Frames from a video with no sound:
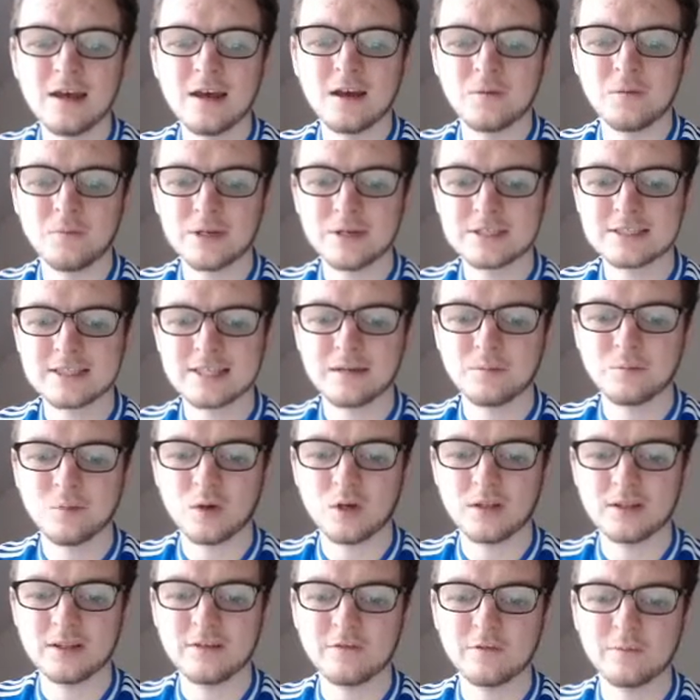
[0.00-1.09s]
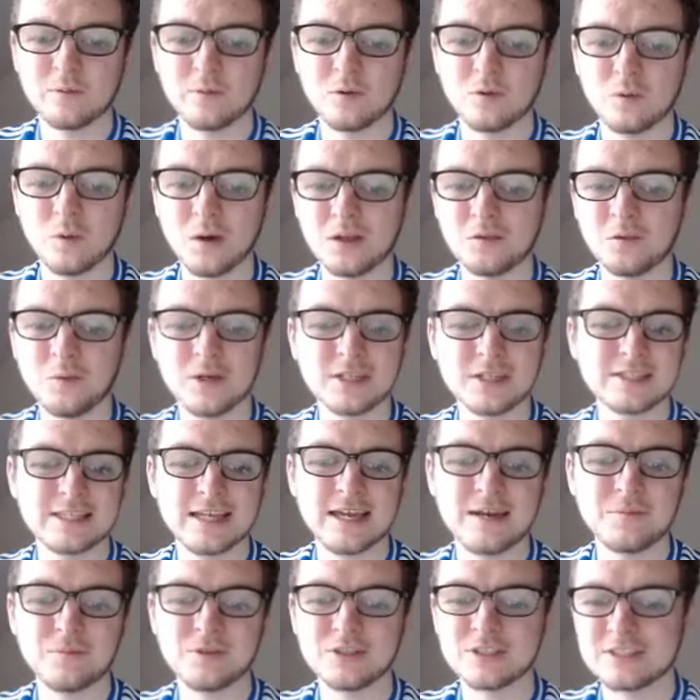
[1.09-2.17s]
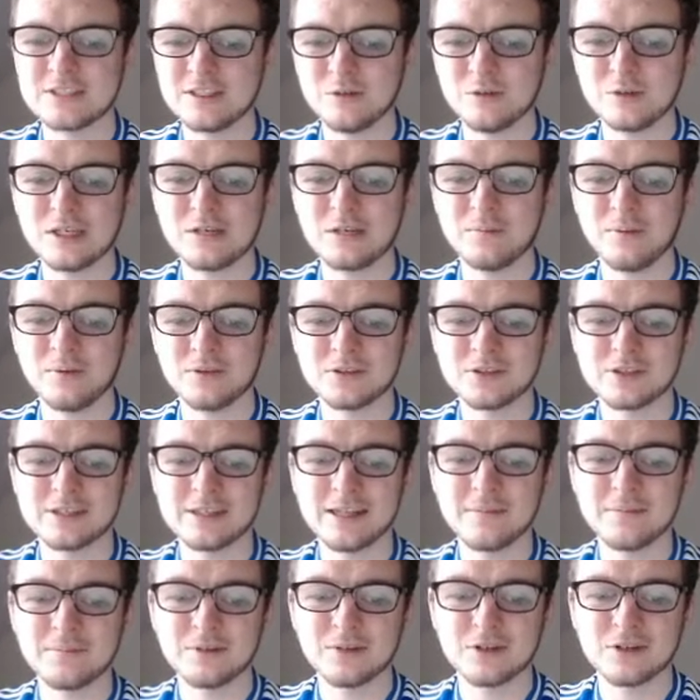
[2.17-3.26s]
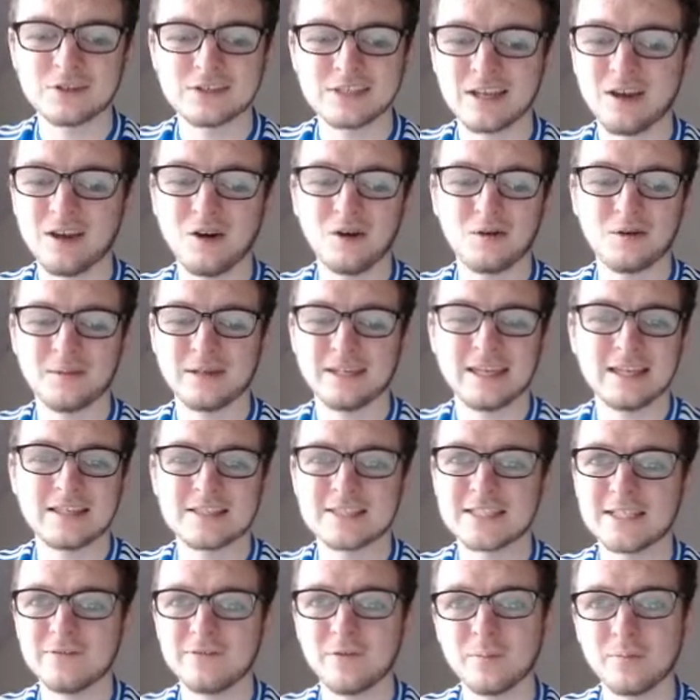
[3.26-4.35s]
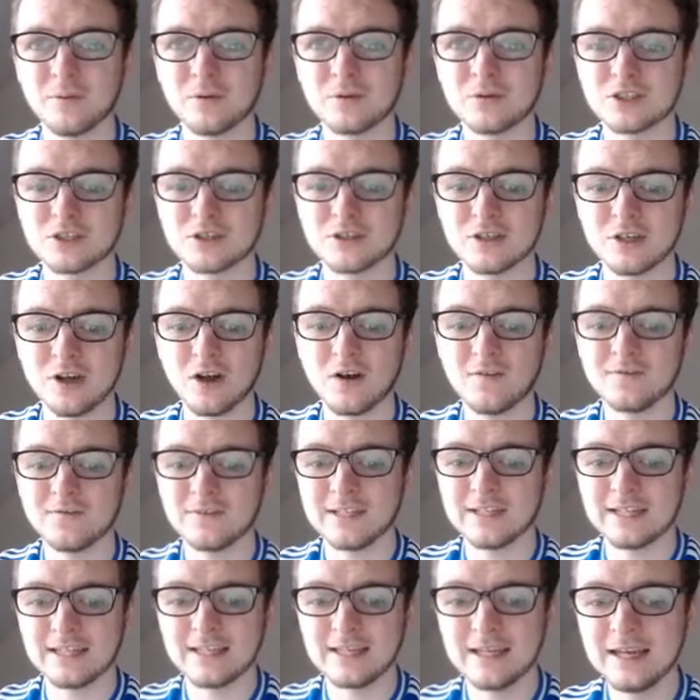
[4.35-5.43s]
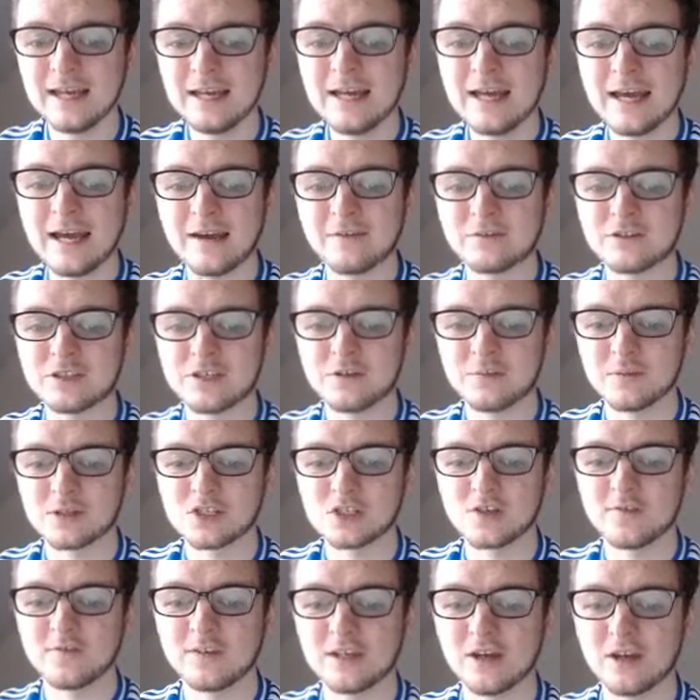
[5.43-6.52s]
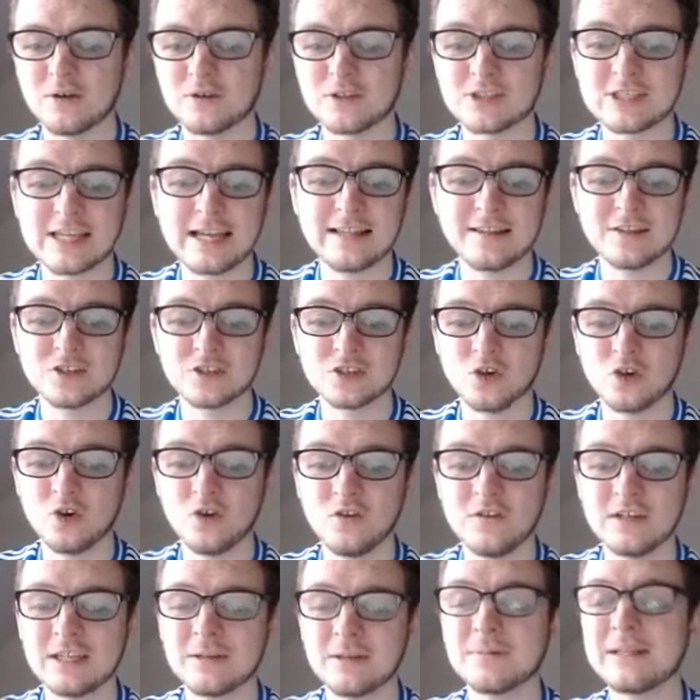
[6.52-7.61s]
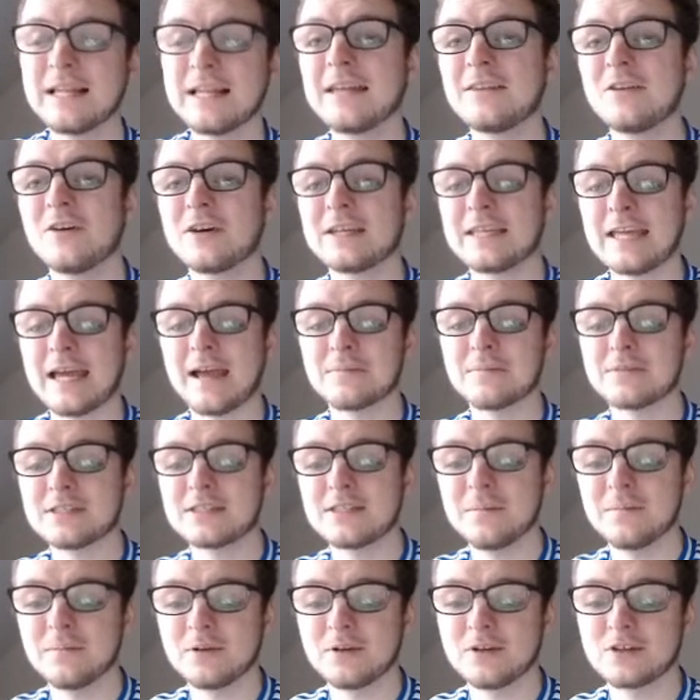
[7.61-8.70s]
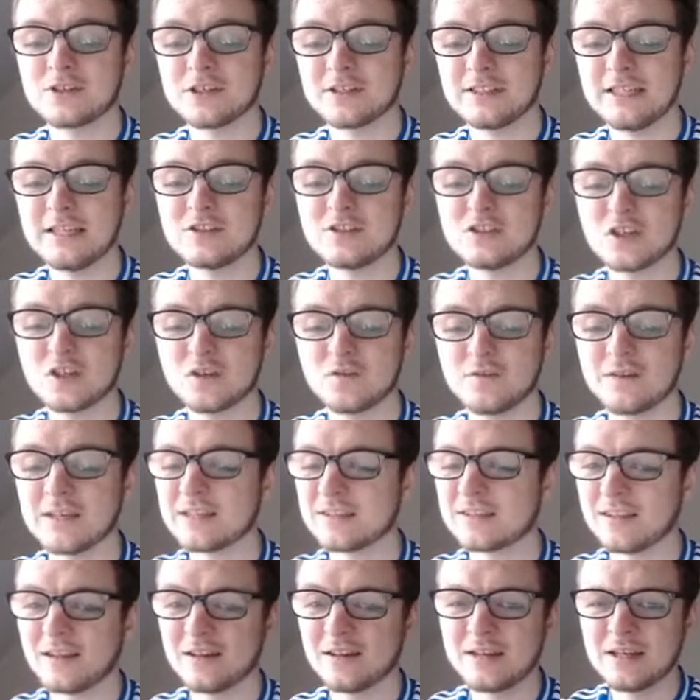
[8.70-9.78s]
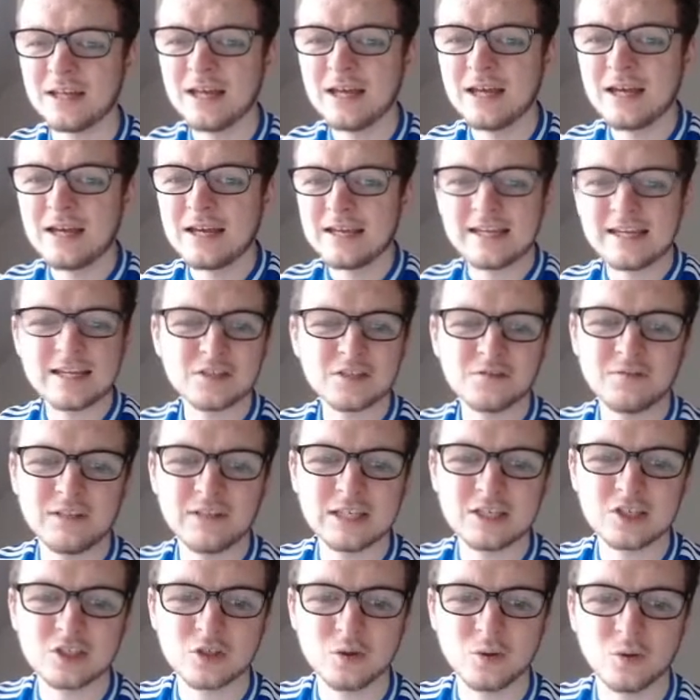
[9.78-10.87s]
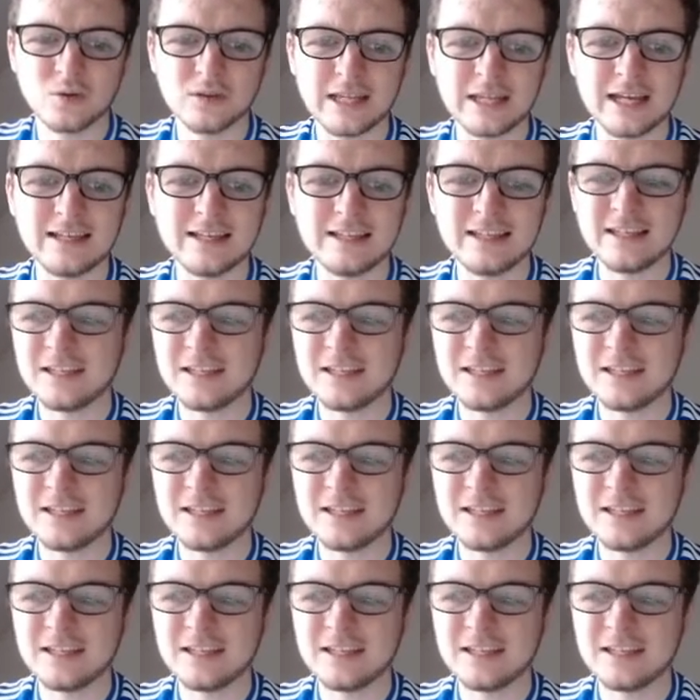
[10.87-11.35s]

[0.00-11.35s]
West Ham won, Liverpool won. West Ham would still keep on to them because they are against Liverpool, so you can't really have too much of a go. Salah scoring, and I'm glad that I captained him because I did just think that he hasn't really scored lately,